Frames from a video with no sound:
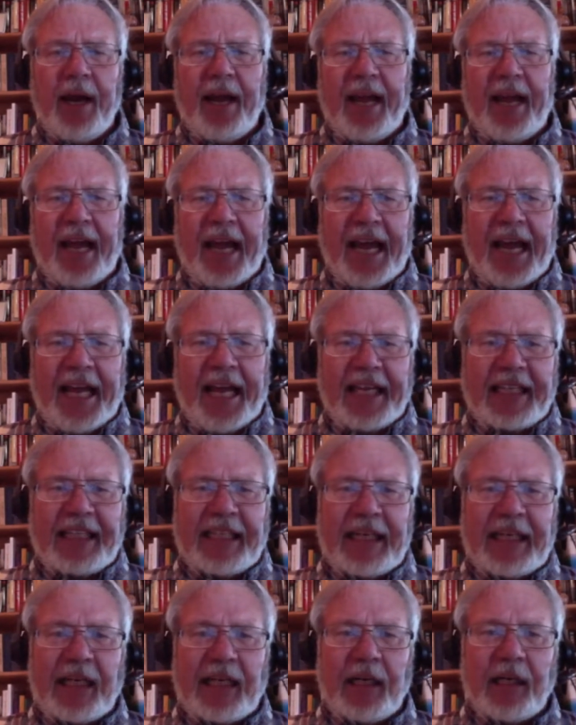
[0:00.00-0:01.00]
and
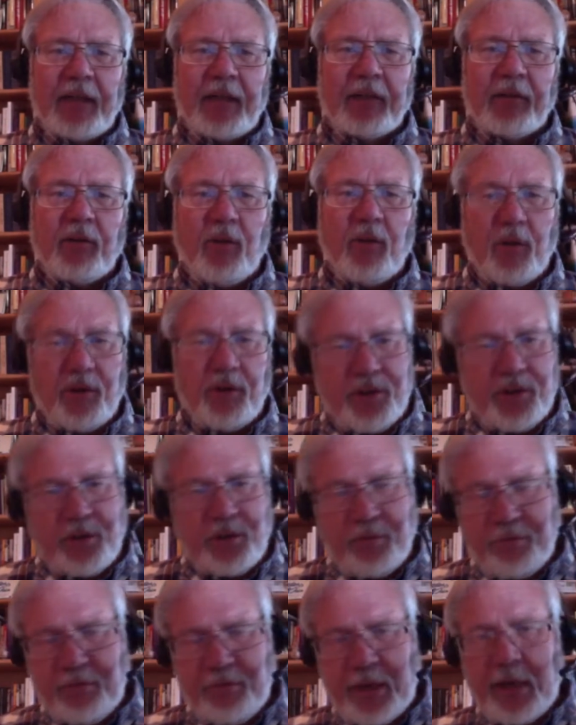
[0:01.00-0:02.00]
uh, of course to
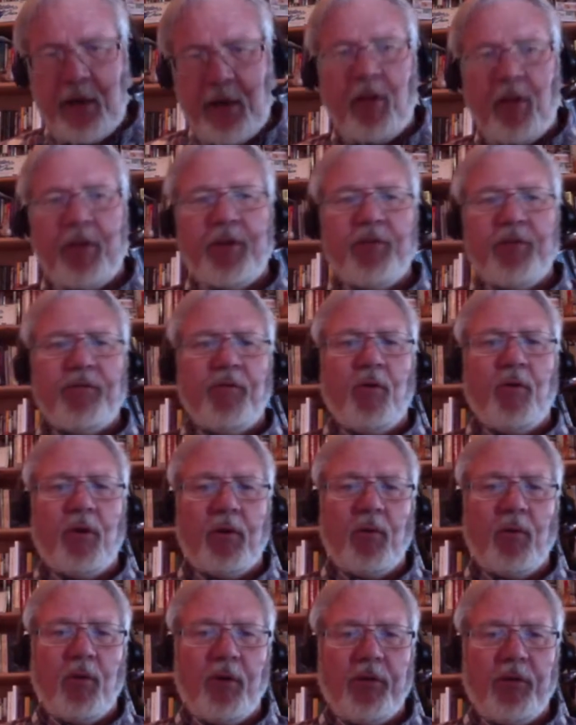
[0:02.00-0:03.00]
fight all these
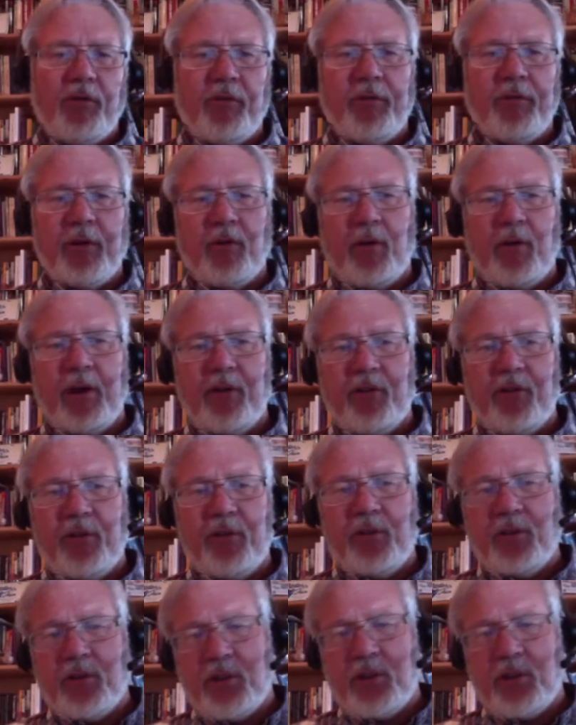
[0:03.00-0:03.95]
foreign wars of aggression,